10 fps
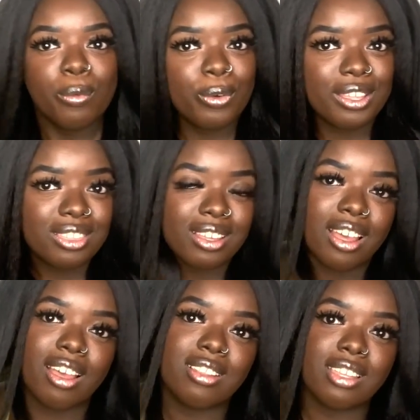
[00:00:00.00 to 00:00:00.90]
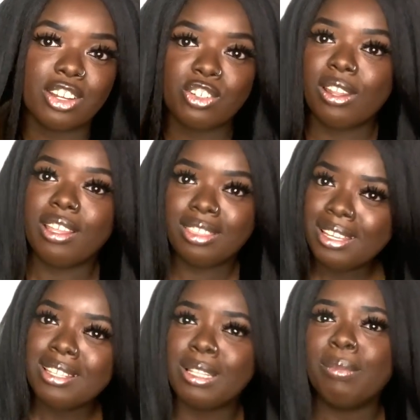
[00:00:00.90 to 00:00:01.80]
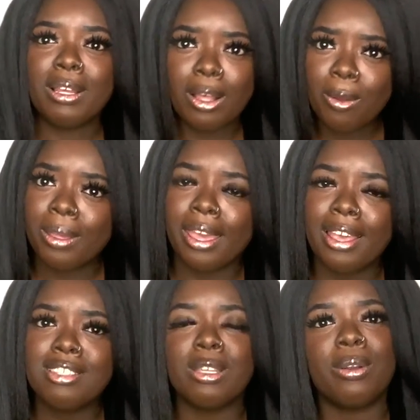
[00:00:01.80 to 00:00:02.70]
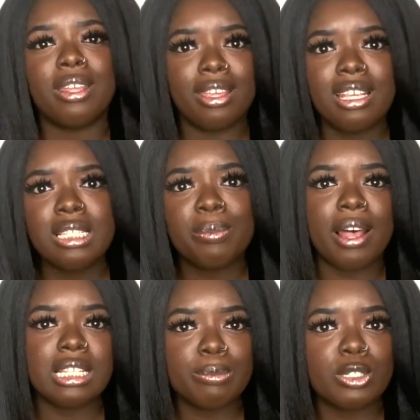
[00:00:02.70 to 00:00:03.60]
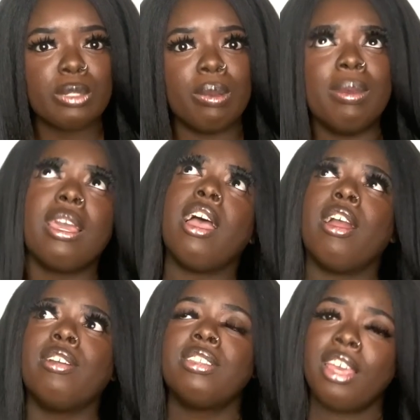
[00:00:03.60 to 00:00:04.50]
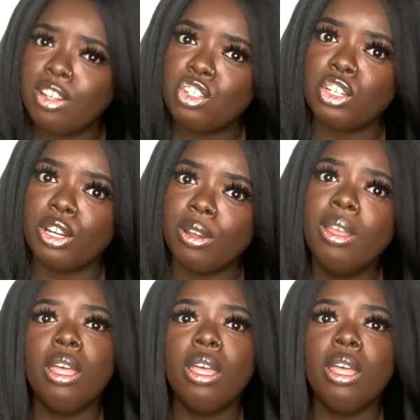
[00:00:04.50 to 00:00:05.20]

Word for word: with a texture like this, I'm like, okay, so it is possible to mimic our texture